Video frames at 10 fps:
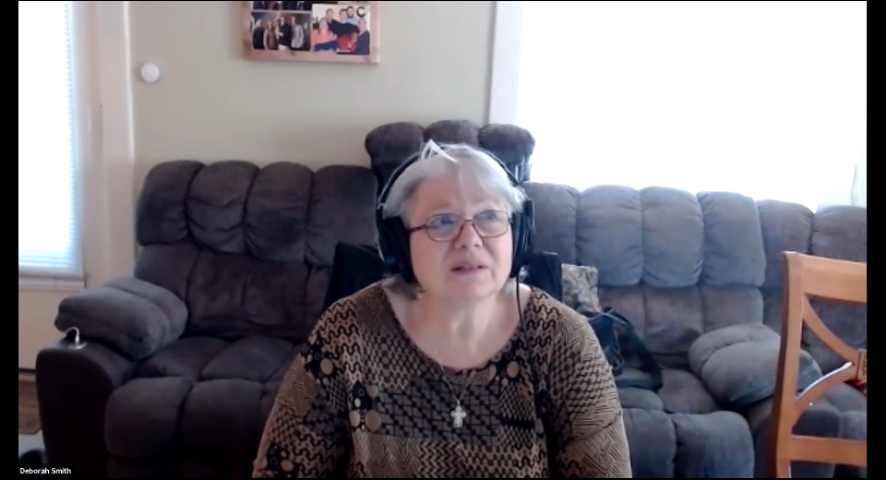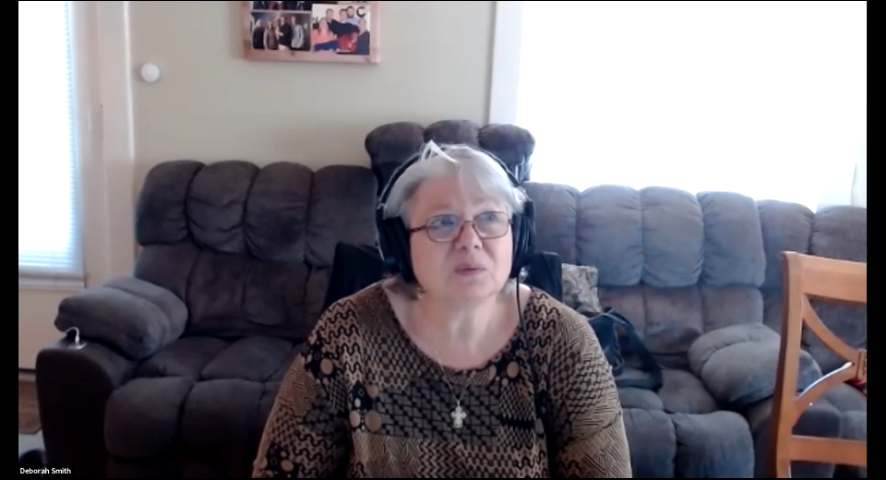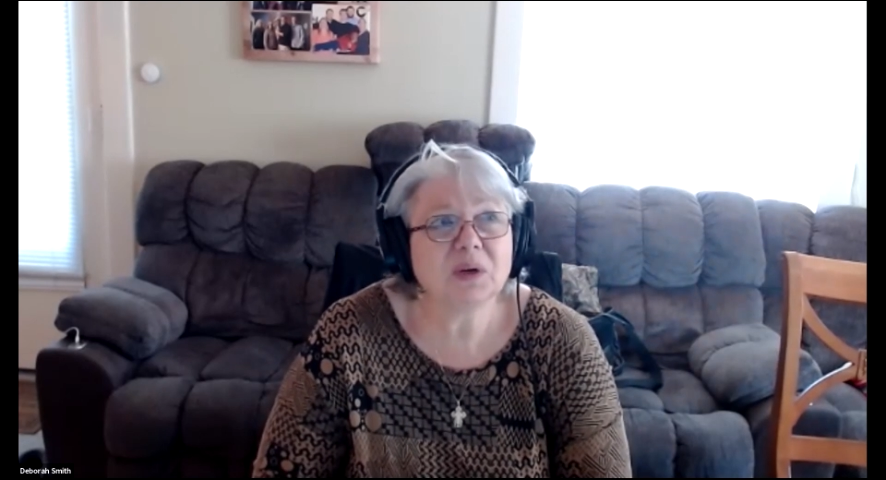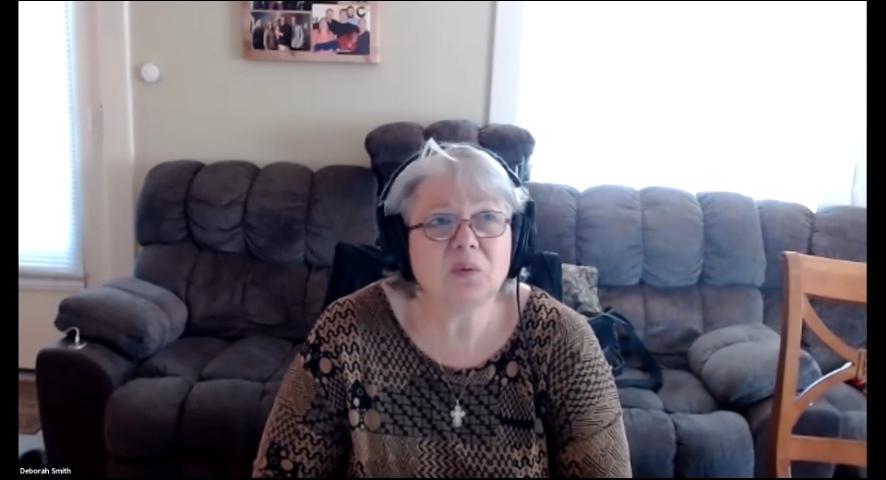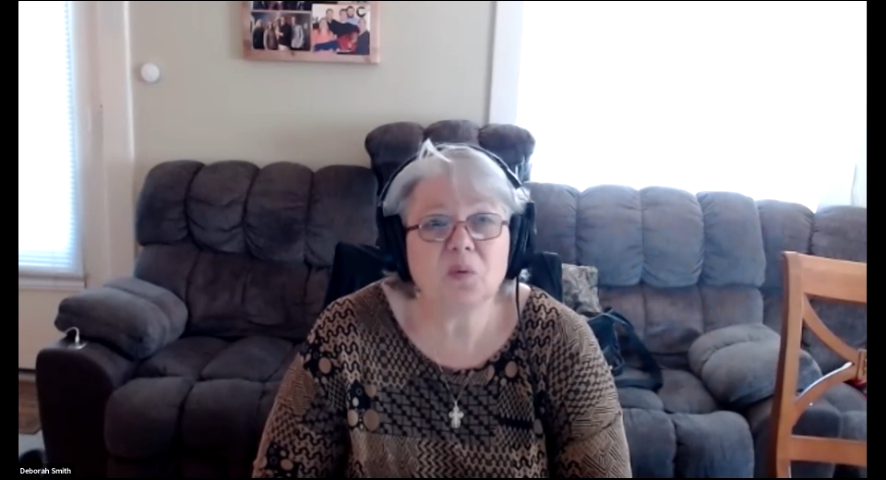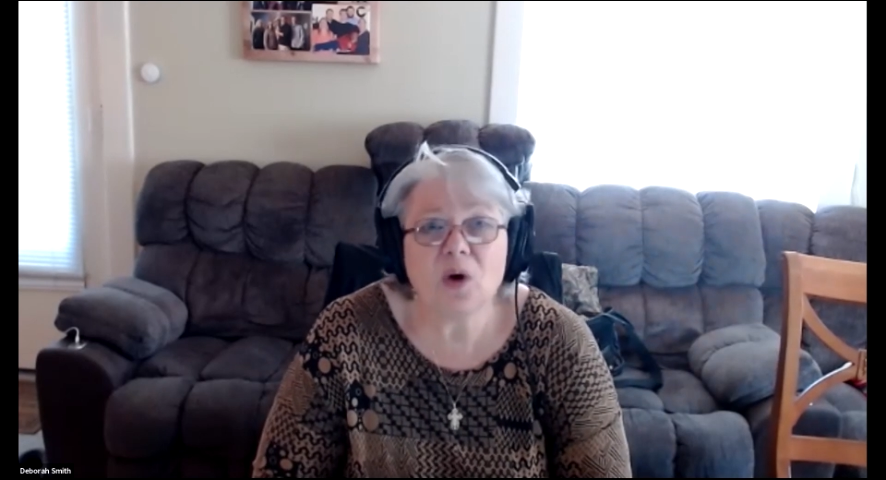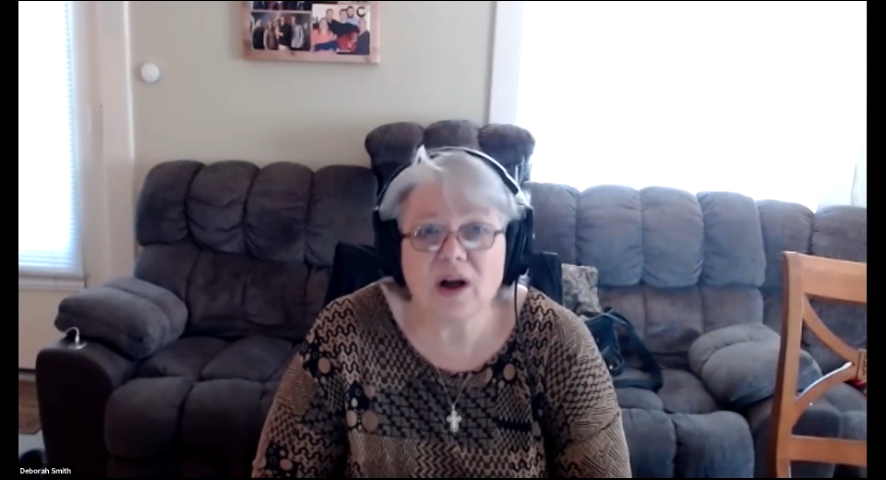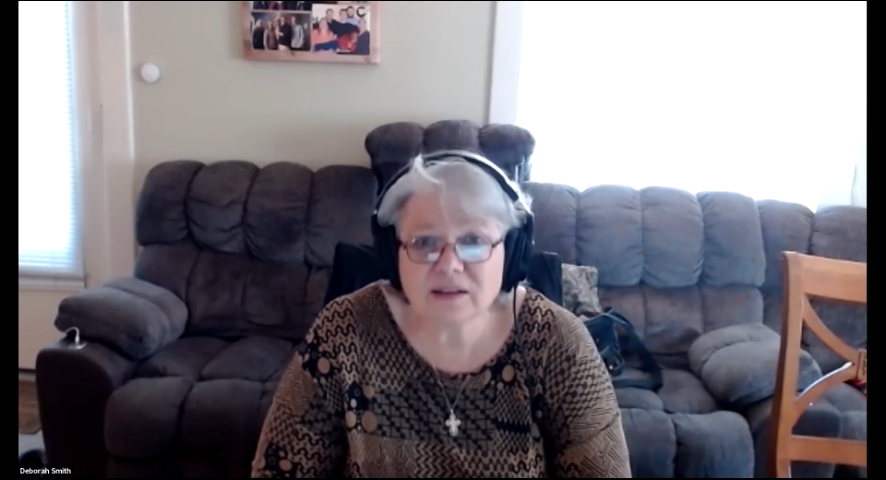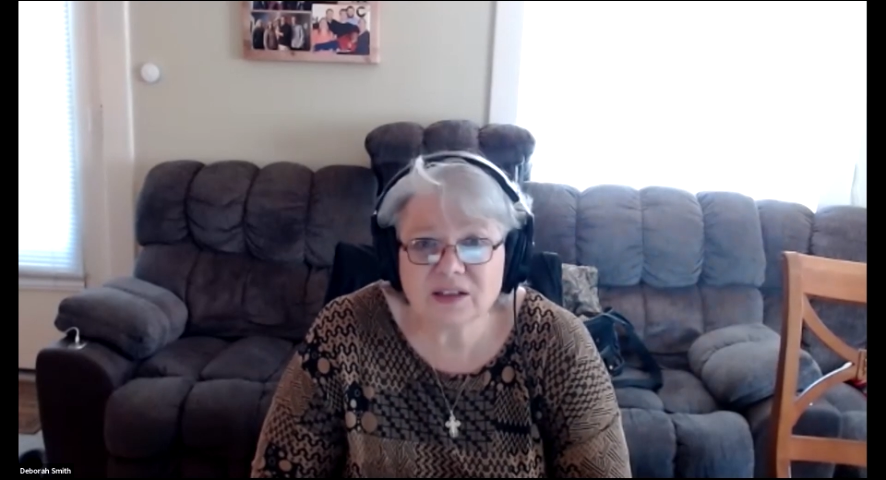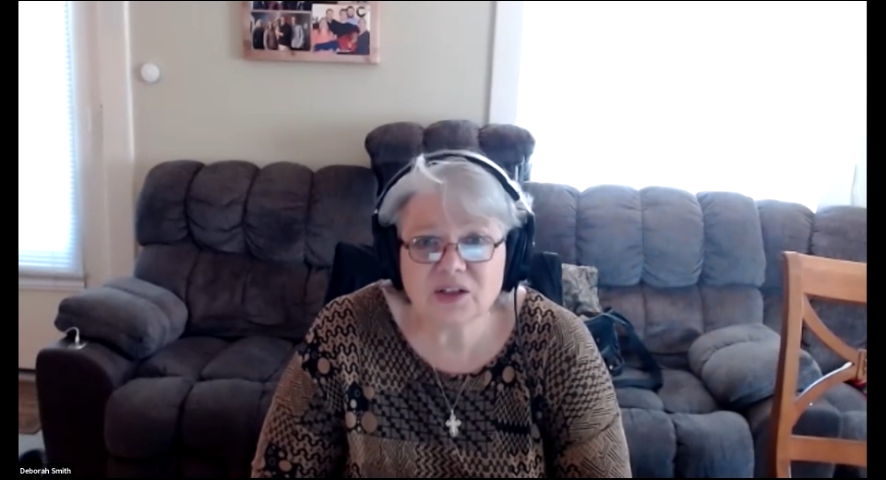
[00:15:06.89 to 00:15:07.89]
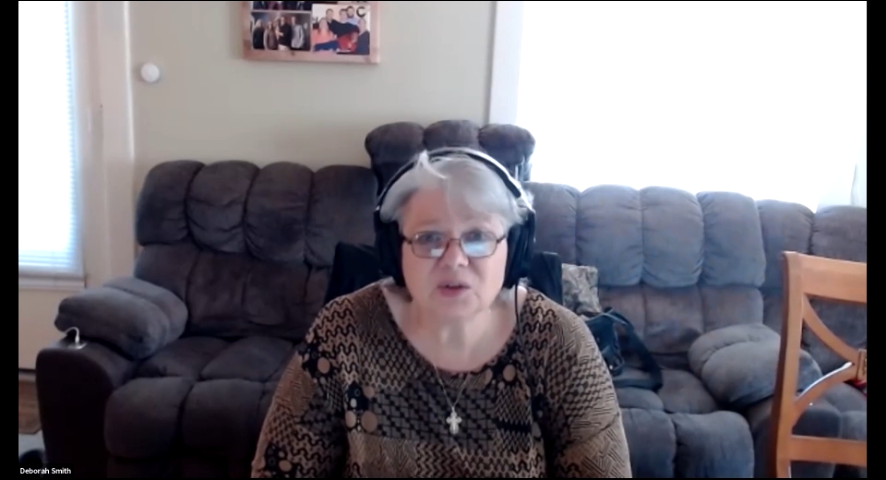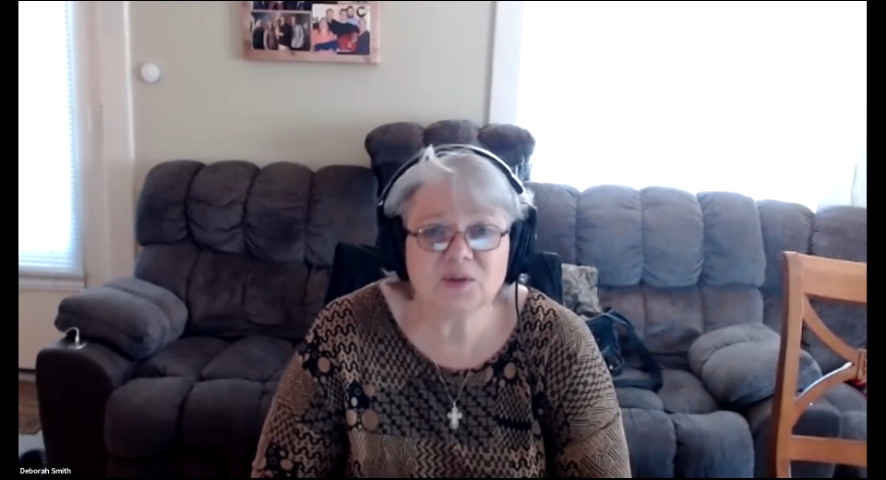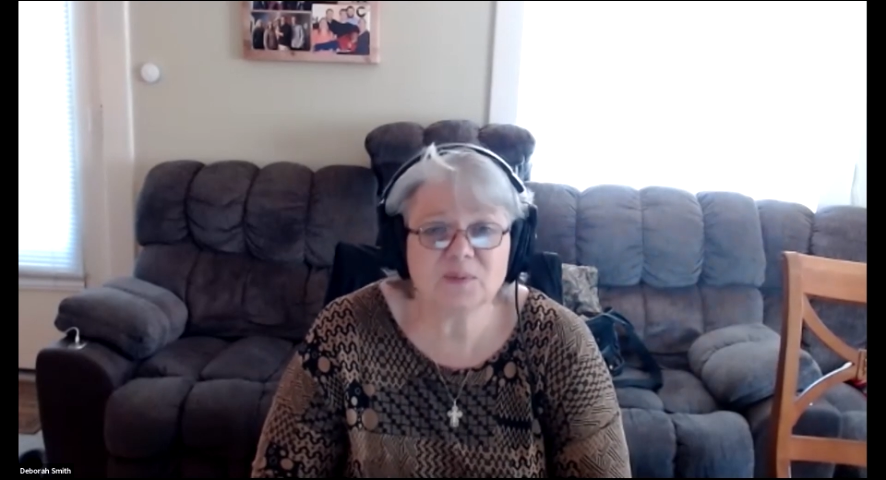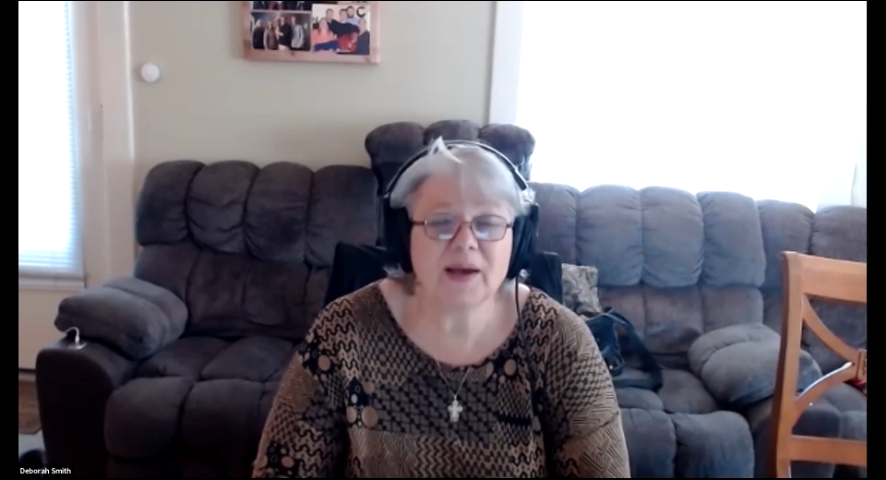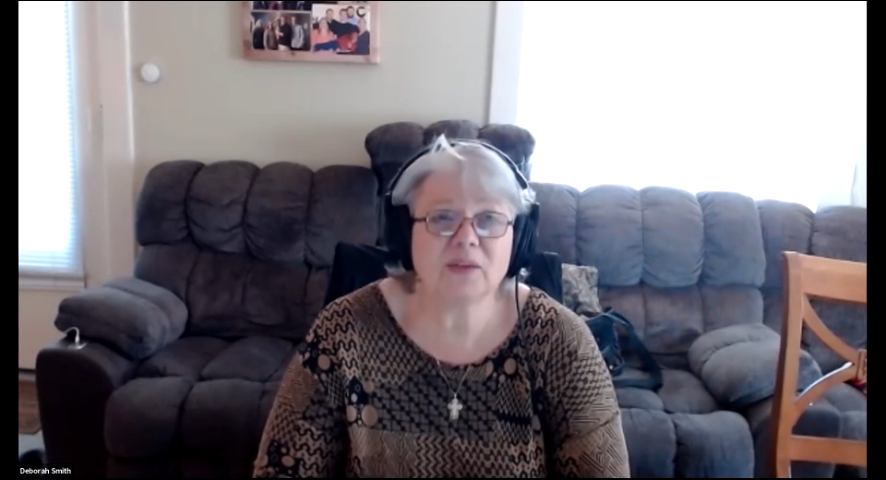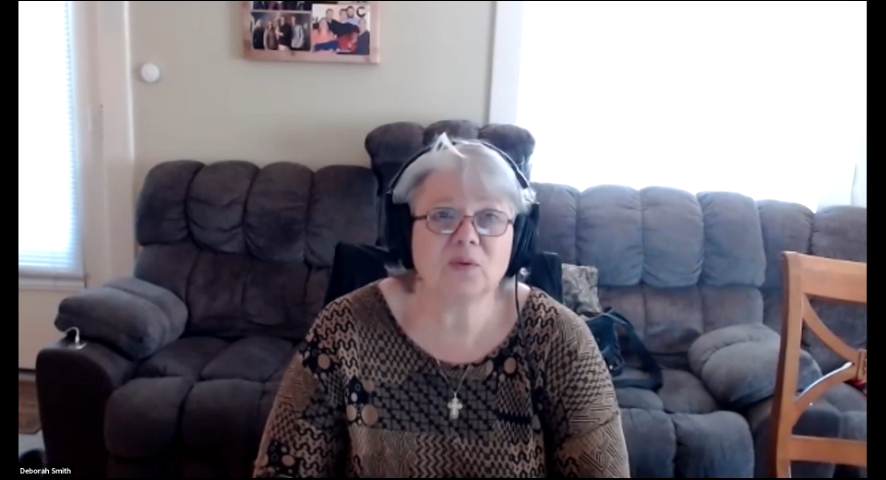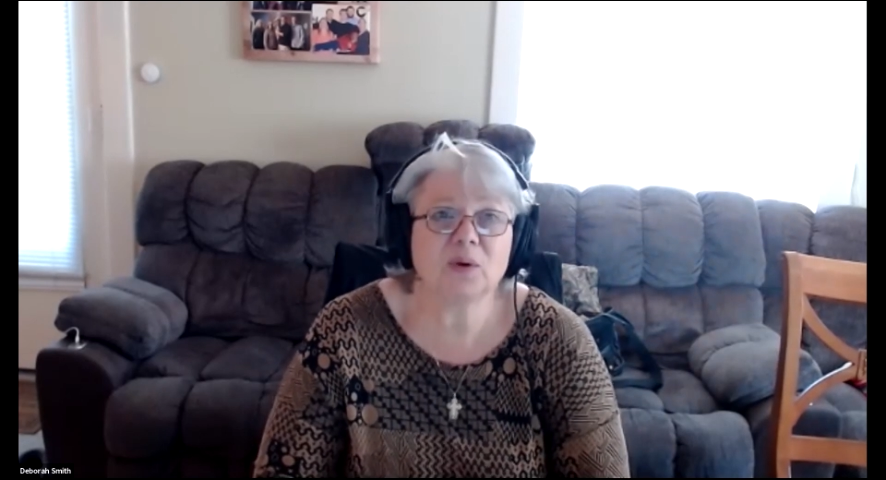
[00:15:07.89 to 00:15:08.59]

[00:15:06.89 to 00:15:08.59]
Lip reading: We want to use meth.